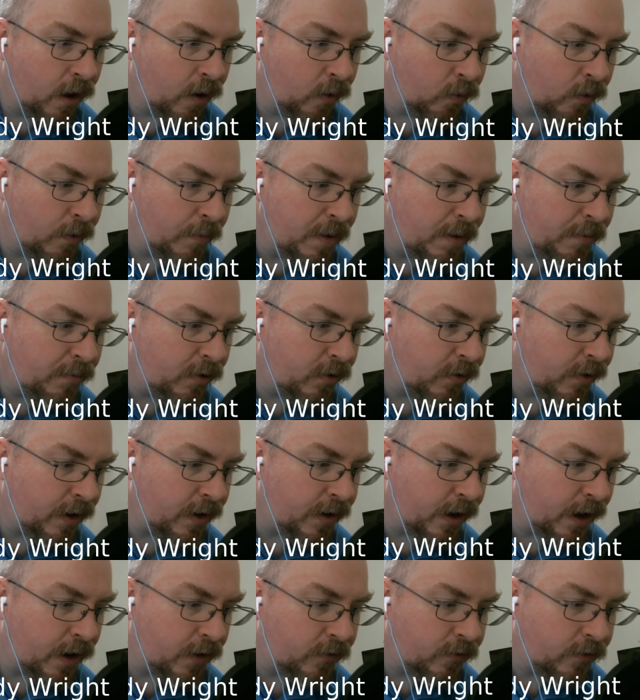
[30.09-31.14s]
Remember
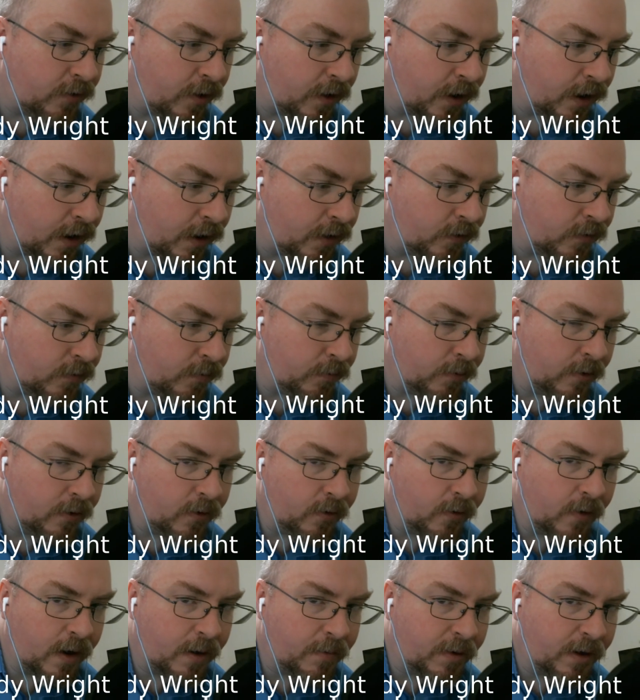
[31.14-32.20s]
in yesterday's
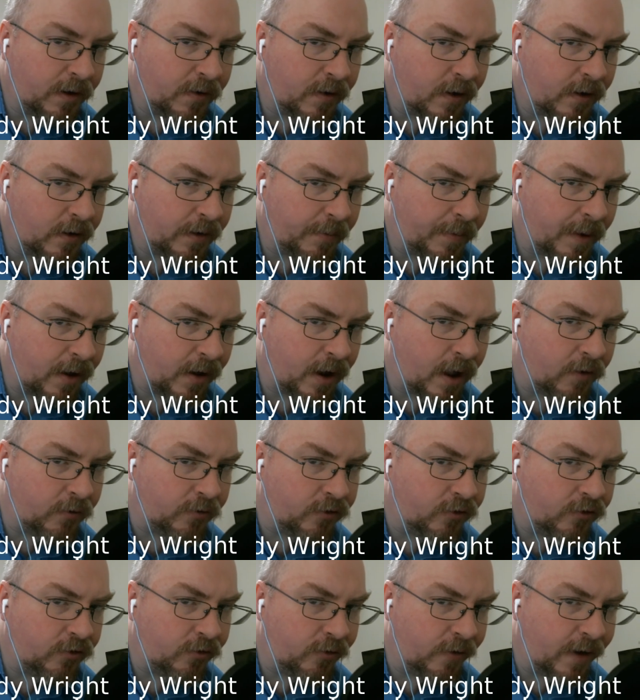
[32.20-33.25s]
program, I talked about how
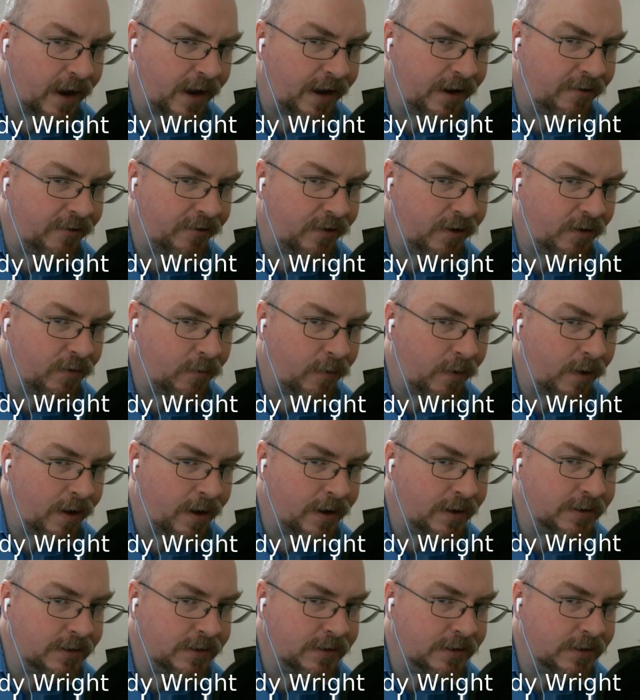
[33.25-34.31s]
strange it
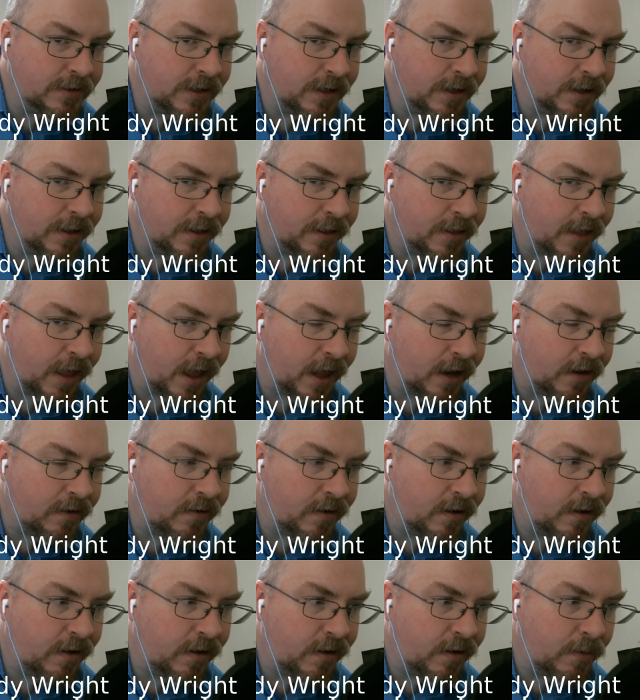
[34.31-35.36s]
was that